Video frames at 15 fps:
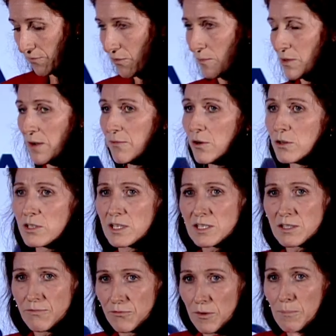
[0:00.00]
from Davos, it's
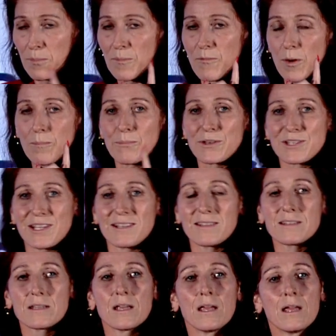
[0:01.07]
the football
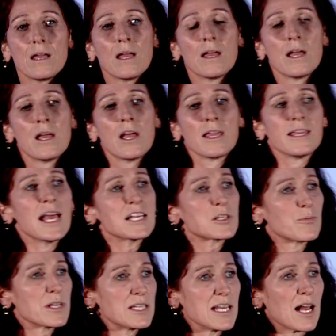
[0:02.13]
1%. Yes,
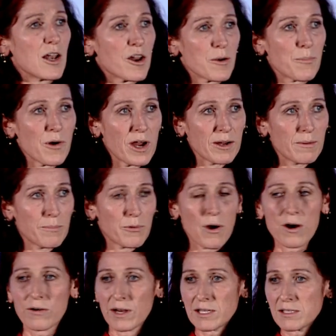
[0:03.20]
we see a lot of
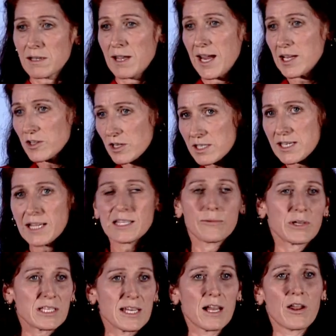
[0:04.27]
progress, Angel City, we
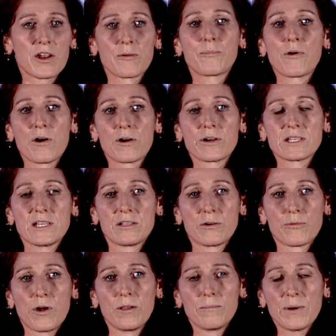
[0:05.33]
see a lot of progress in the
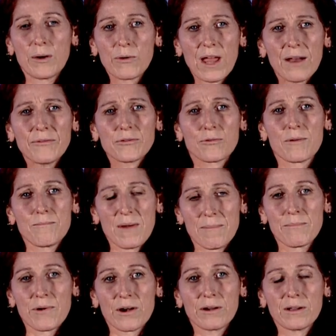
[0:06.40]
world, but we have to
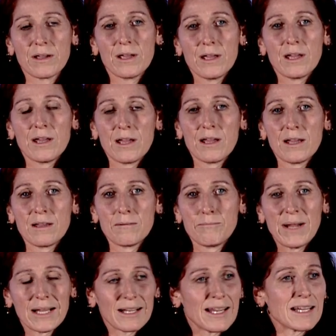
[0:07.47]
remember,
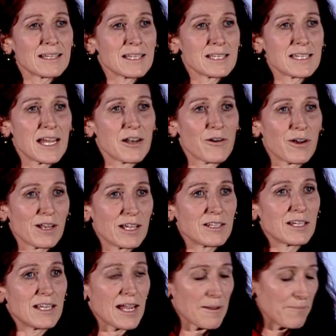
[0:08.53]
Bill Clinton said earlier
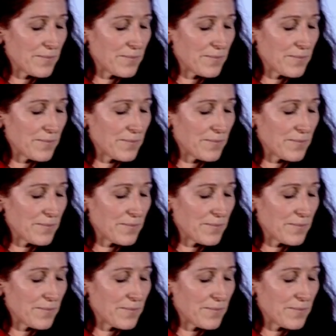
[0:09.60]
today,